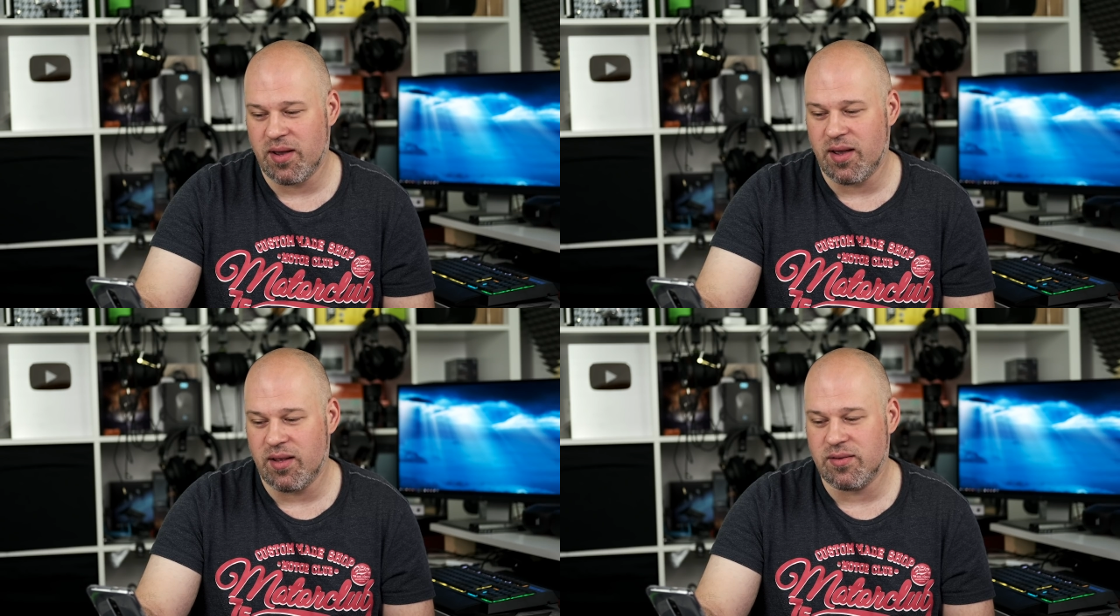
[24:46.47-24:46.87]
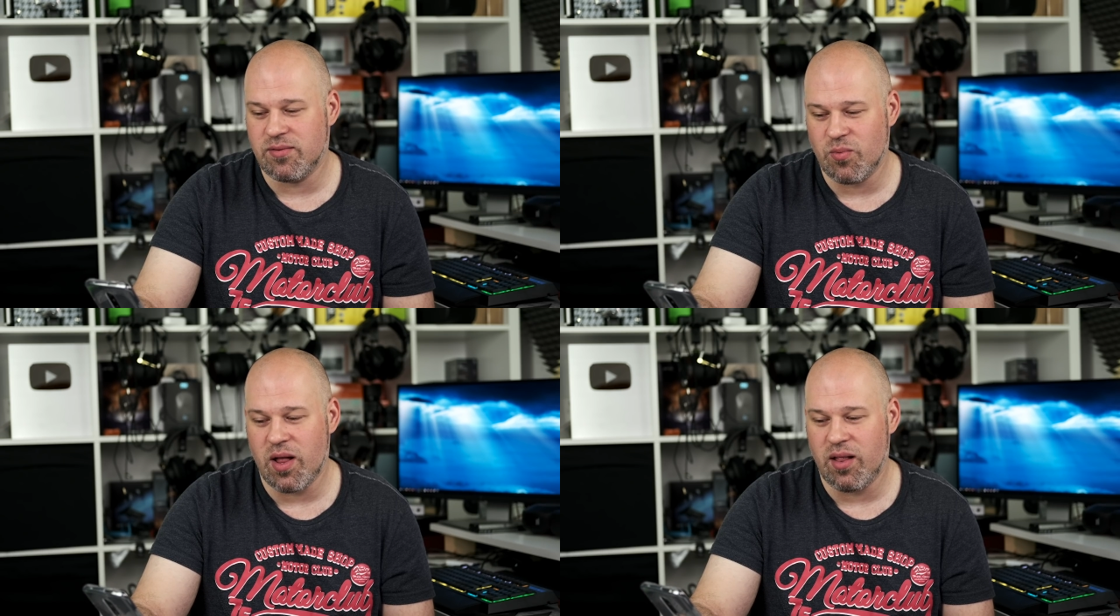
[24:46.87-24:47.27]

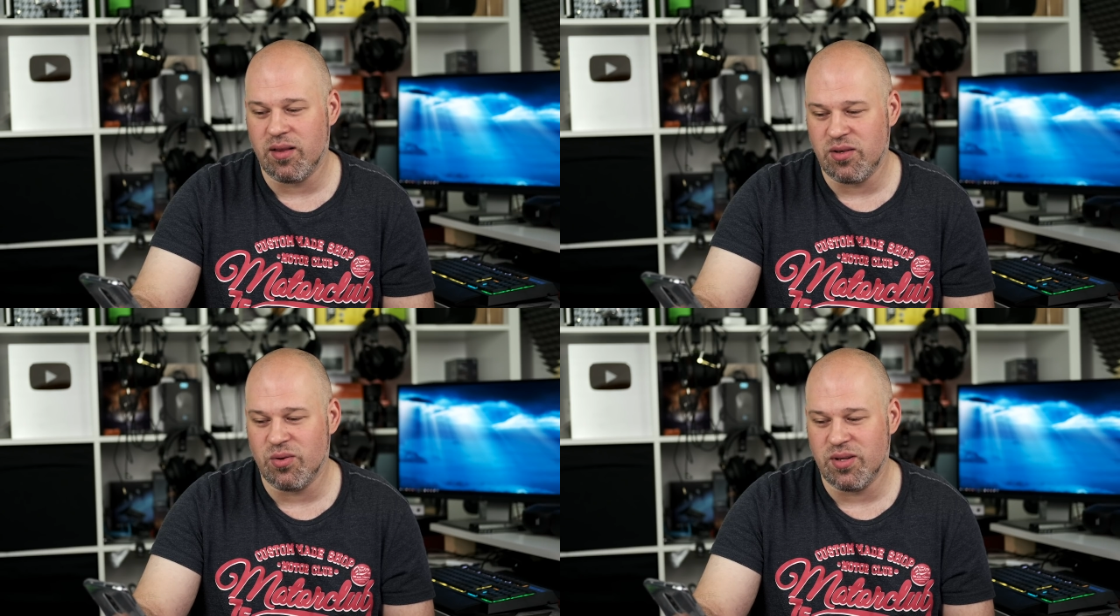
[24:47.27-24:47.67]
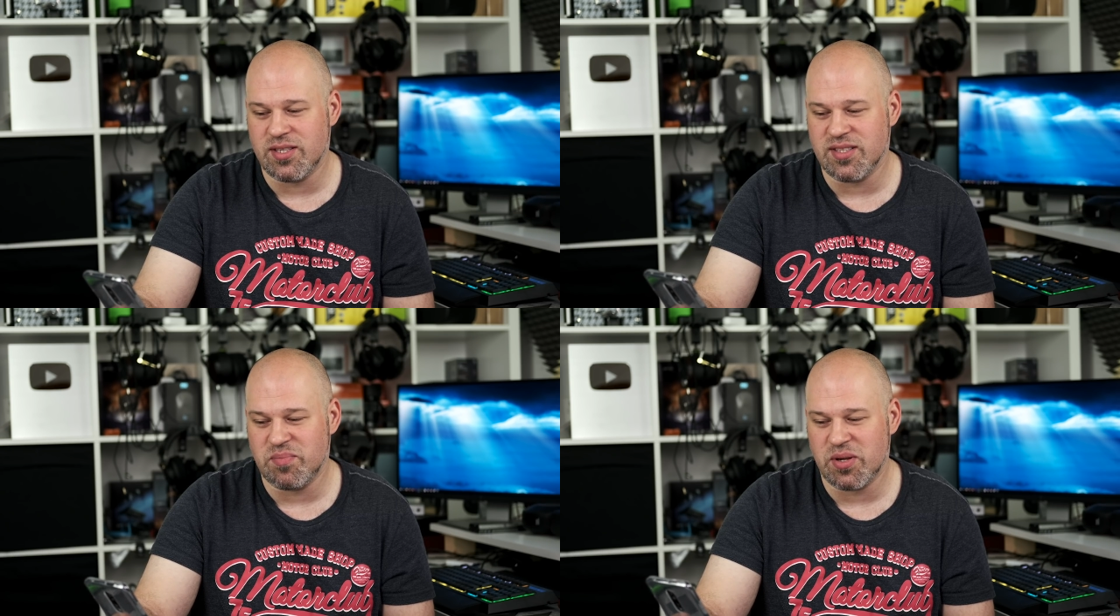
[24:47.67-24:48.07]
and well you
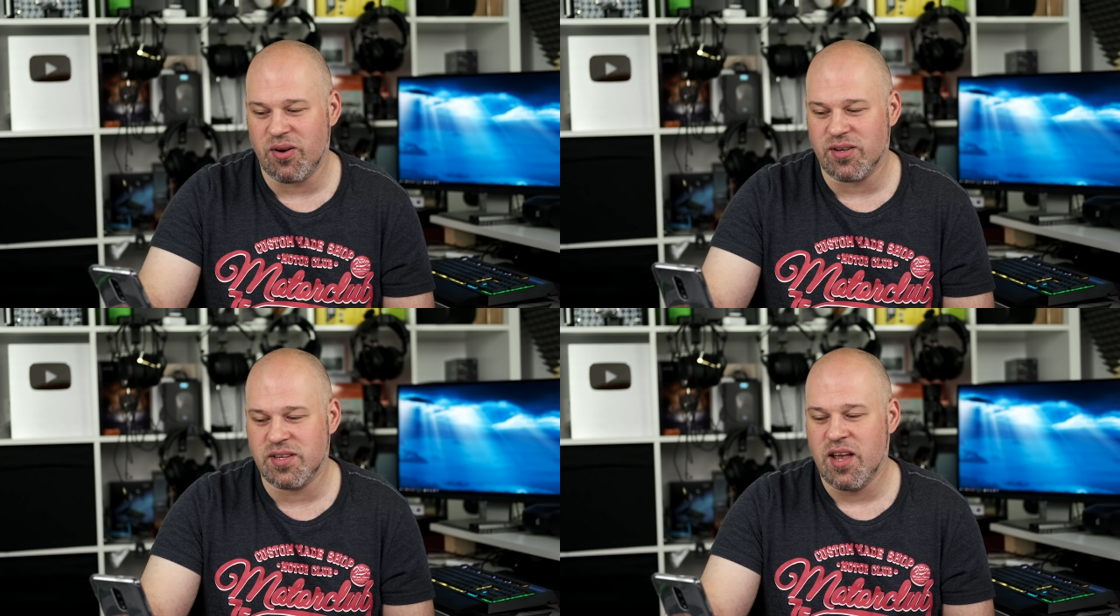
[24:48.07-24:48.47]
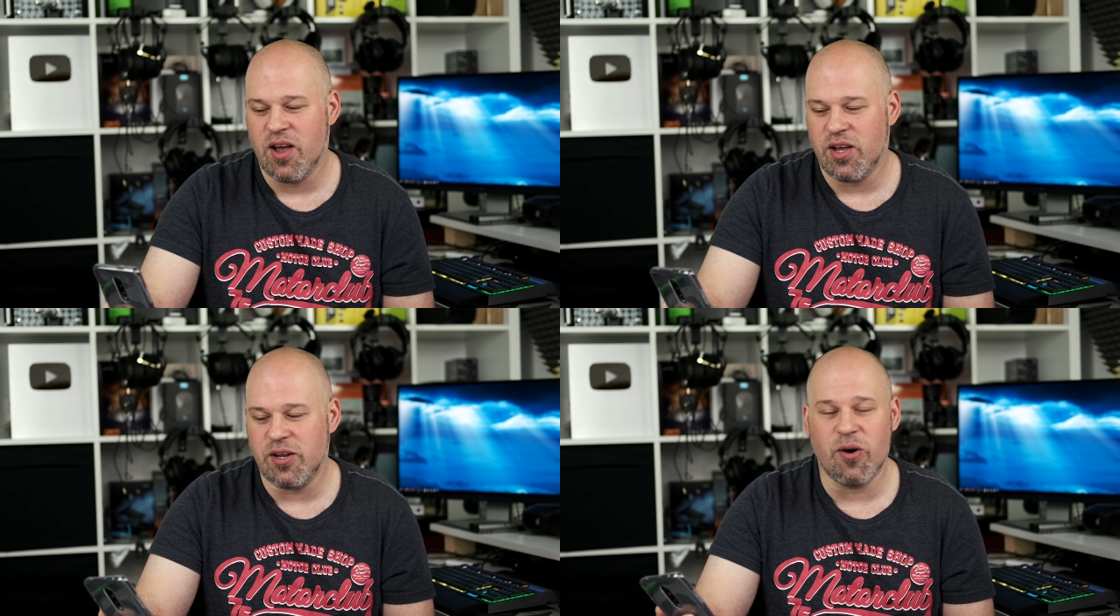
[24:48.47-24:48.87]
listened because
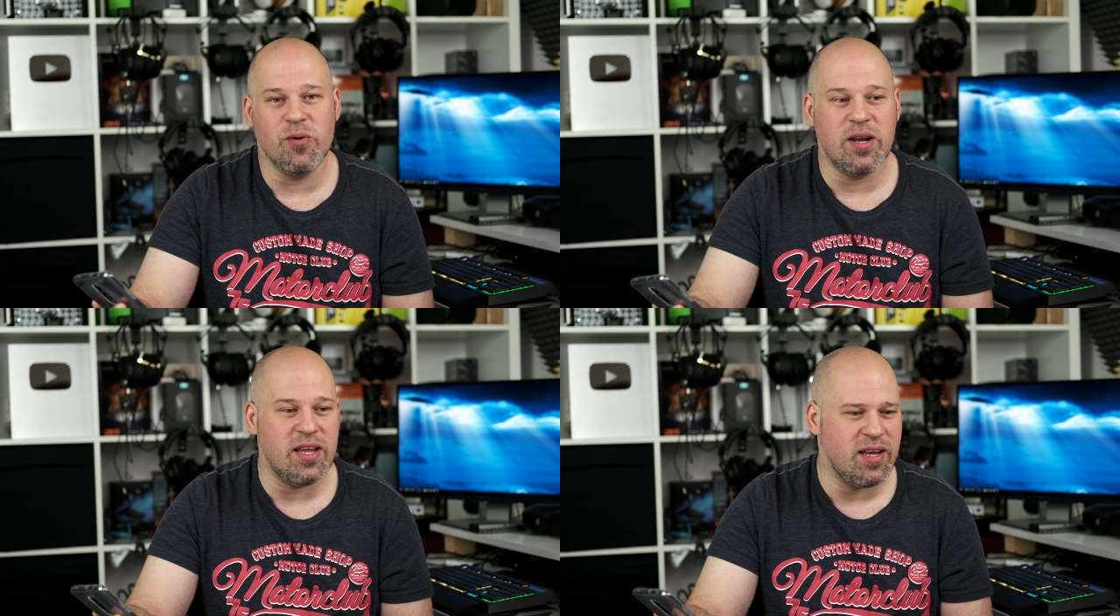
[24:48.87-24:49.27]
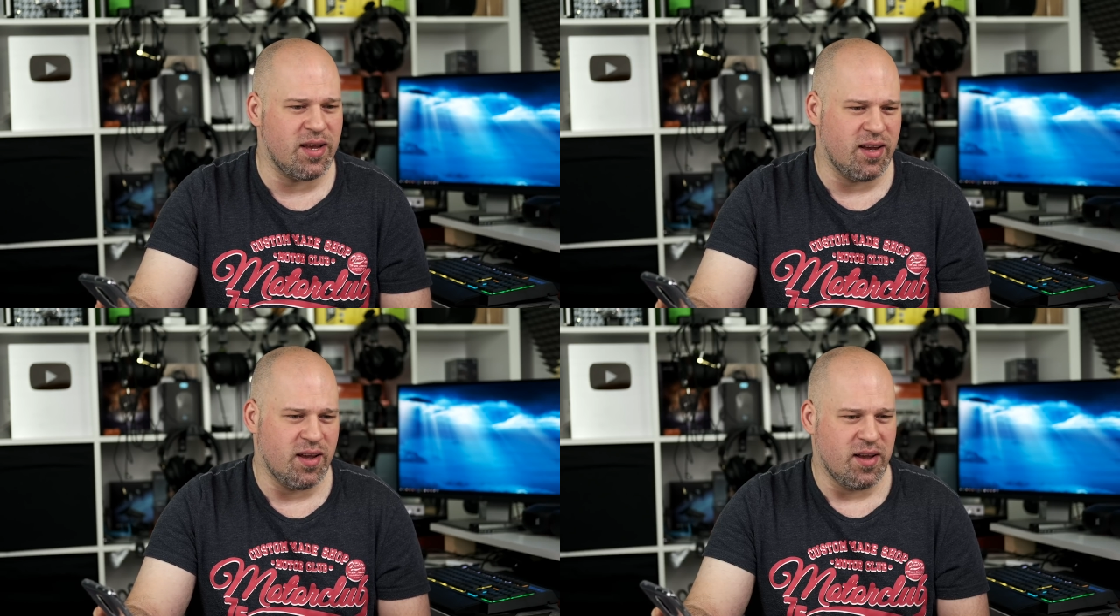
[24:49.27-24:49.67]
in
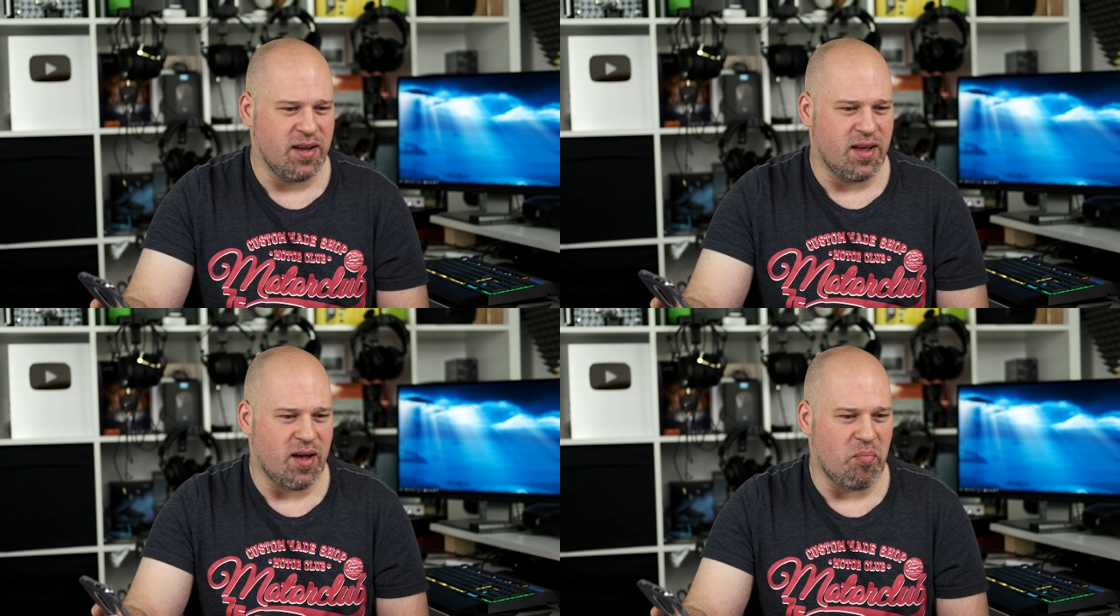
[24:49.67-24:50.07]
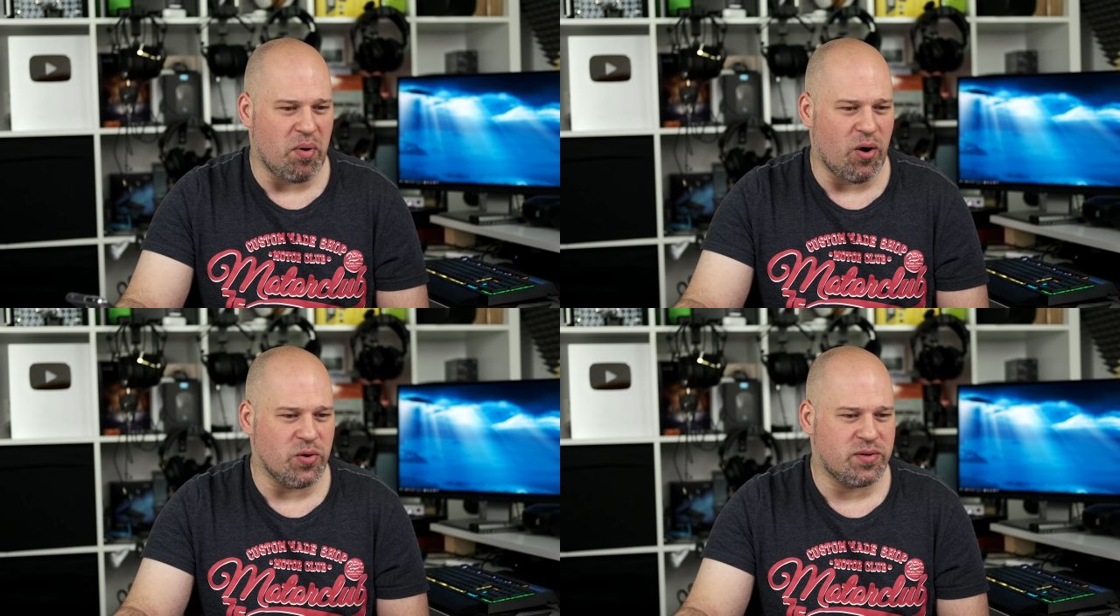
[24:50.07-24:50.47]
only
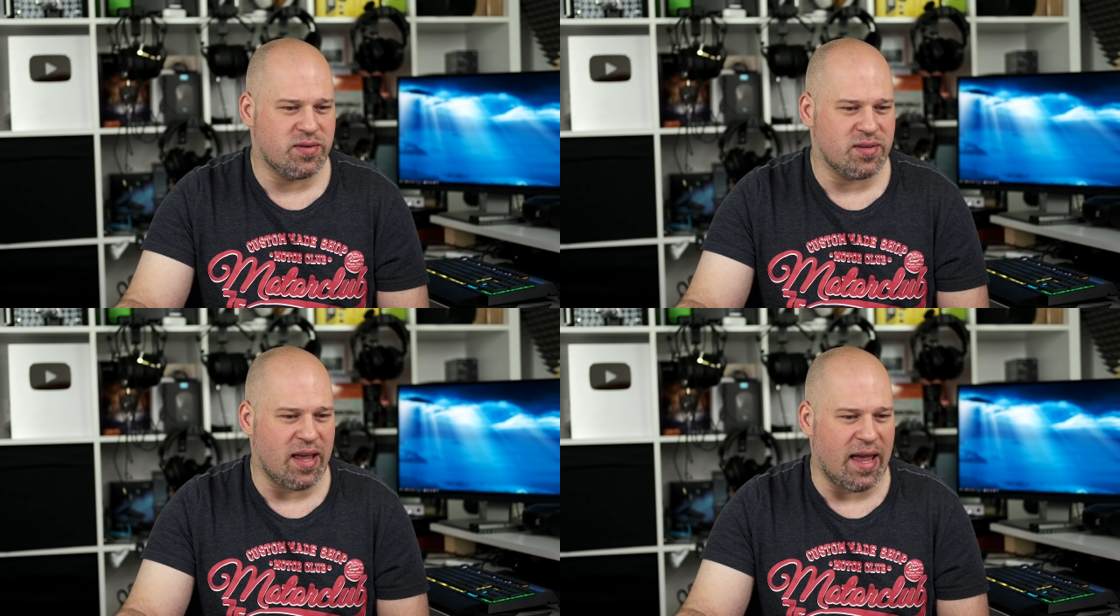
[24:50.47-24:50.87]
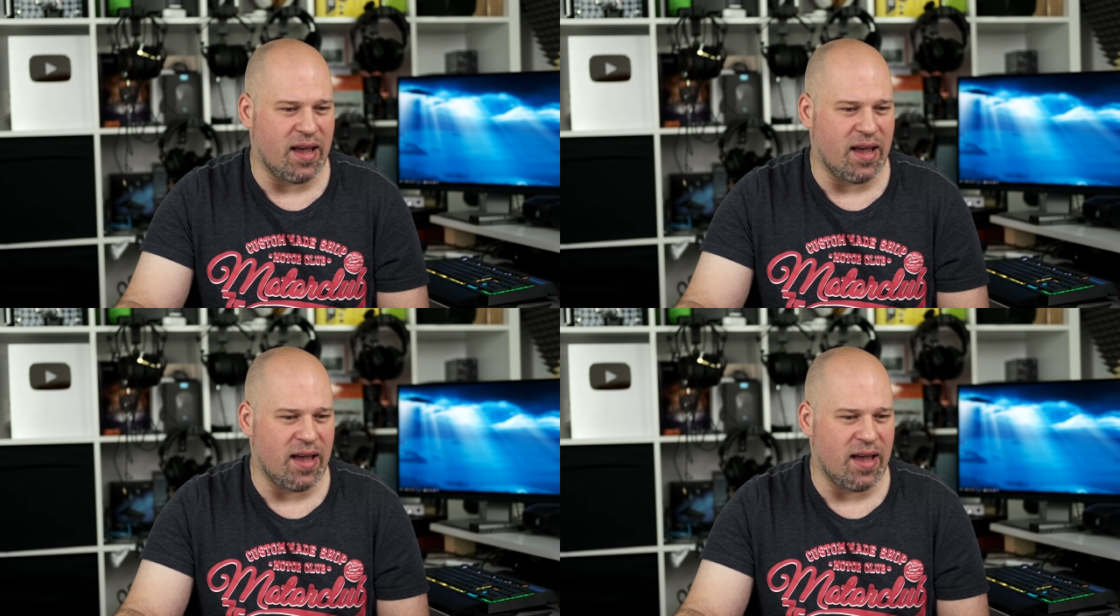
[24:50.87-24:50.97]
about